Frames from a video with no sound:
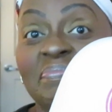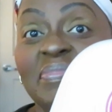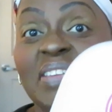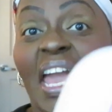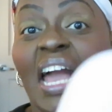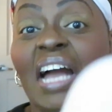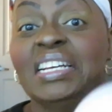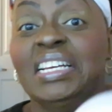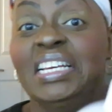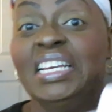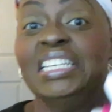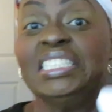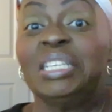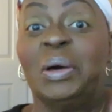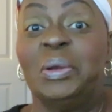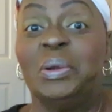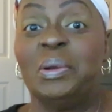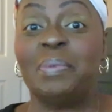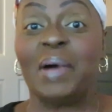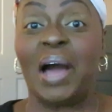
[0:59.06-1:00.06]
Yeah, it's
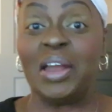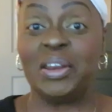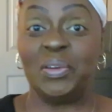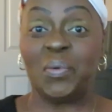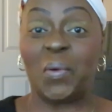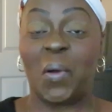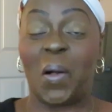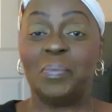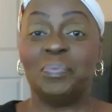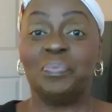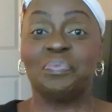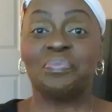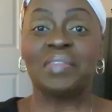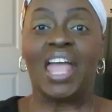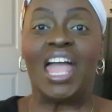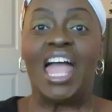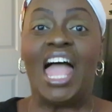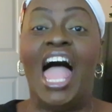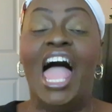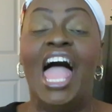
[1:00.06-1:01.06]
on the bottle, y'all.
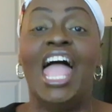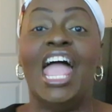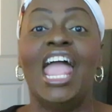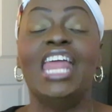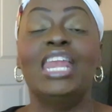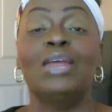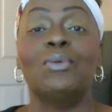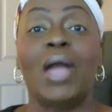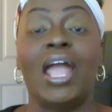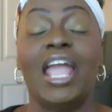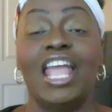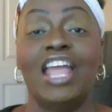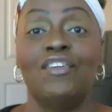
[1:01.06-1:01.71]
Anyway,